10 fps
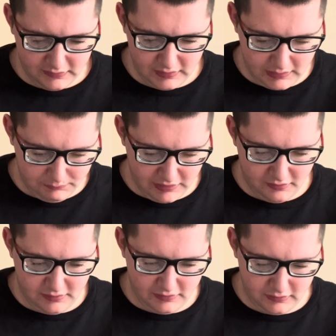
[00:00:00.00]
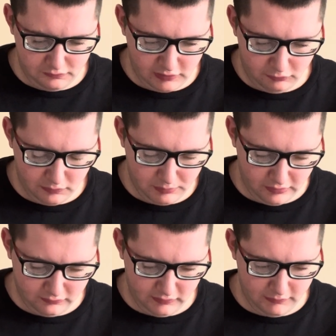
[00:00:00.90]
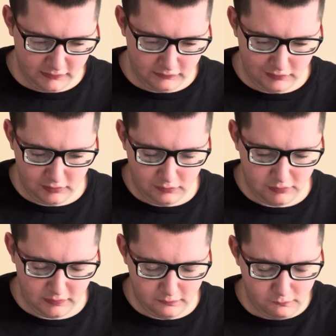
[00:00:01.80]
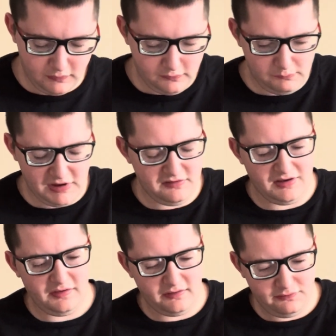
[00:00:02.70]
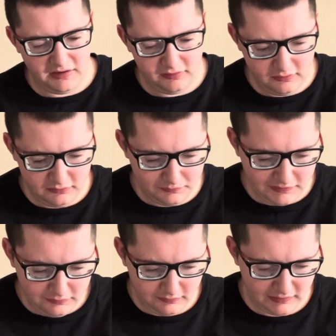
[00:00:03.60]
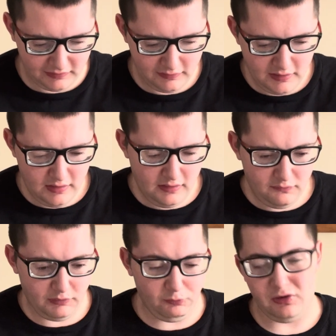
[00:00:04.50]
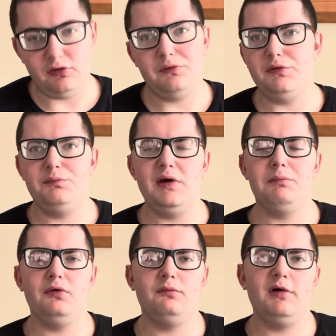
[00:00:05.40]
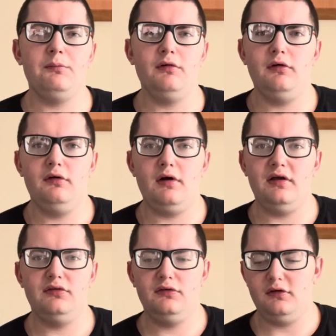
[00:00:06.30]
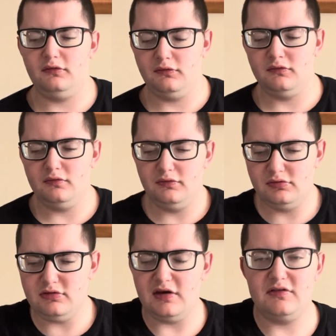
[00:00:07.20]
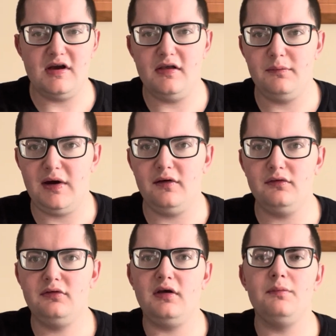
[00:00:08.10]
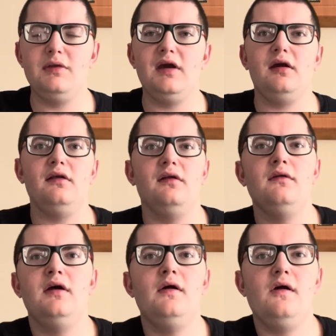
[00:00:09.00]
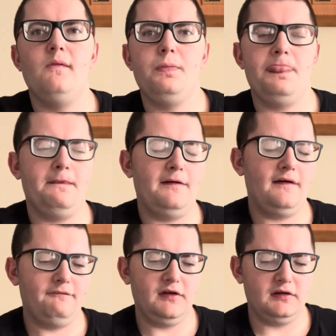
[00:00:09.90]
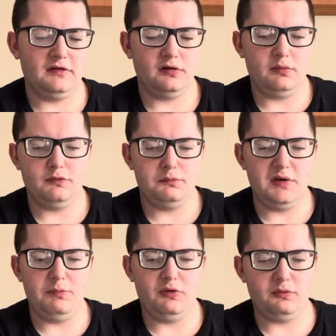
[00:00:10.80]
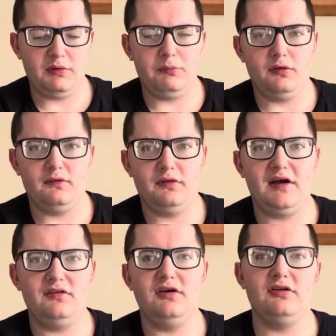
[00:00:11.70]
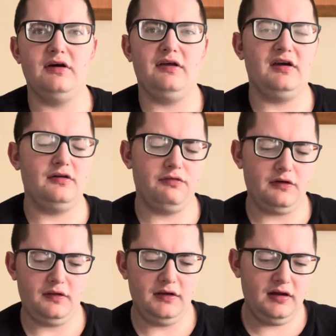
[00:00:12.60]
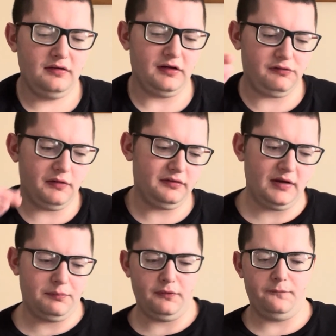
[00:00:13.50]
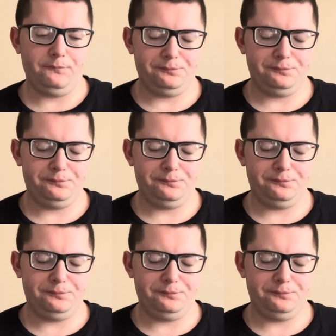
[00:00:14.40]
Mandela effect with the Berenstain Bears. If you don't know what the Mandela effect is, it's basically like when one group of people remember a certain detail about something, and then another group of people remember that detail like differently. Like, for example,